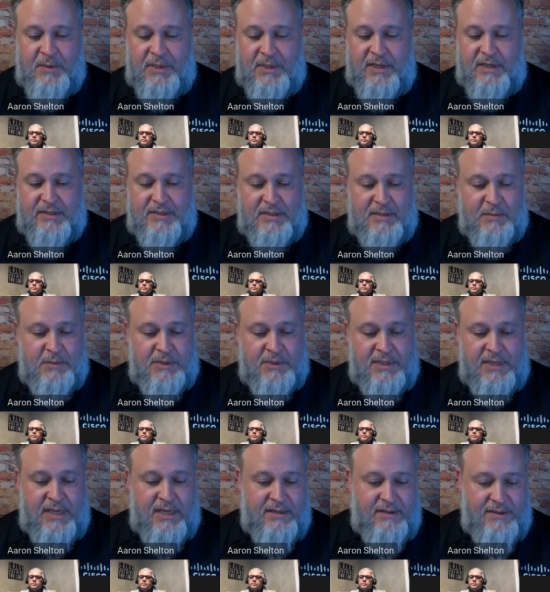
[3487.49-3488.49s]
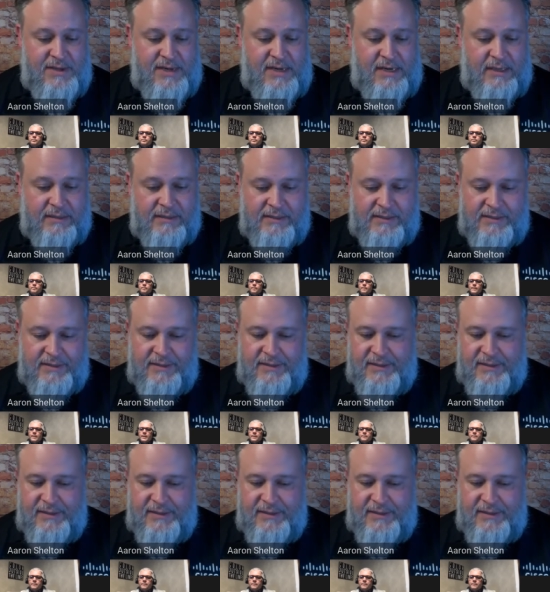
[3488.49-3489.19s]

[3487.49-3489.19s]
production to put together there.